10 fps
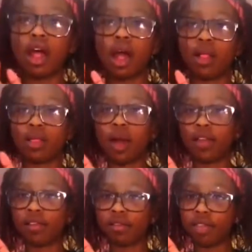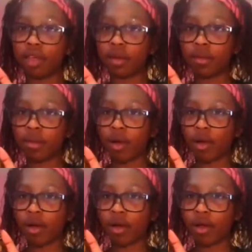a lot of them
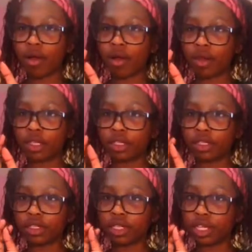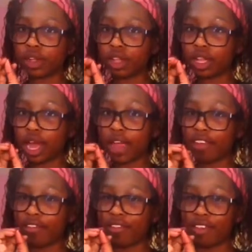are still kind
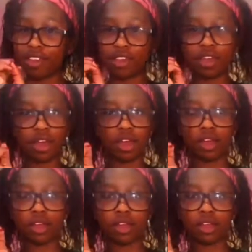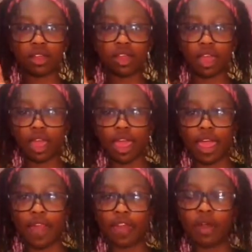of young,
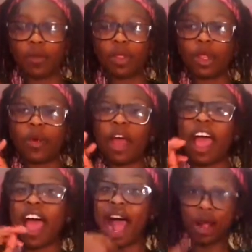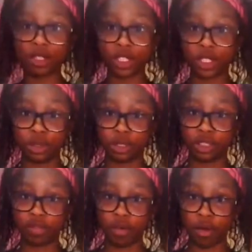and they don't really know how to use
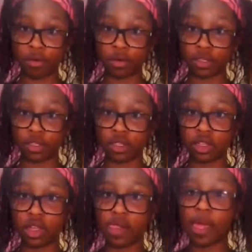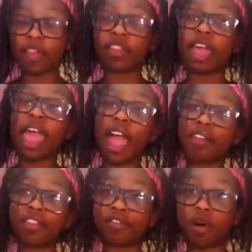the phones. Like, they
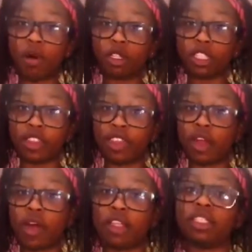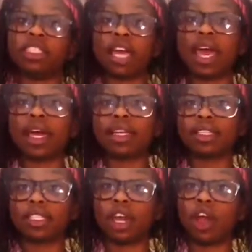have the phones, and they know how to
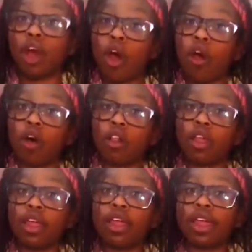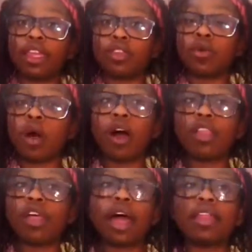text and call and do all
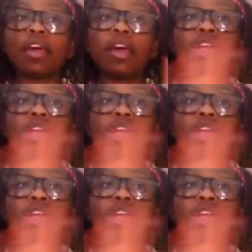of that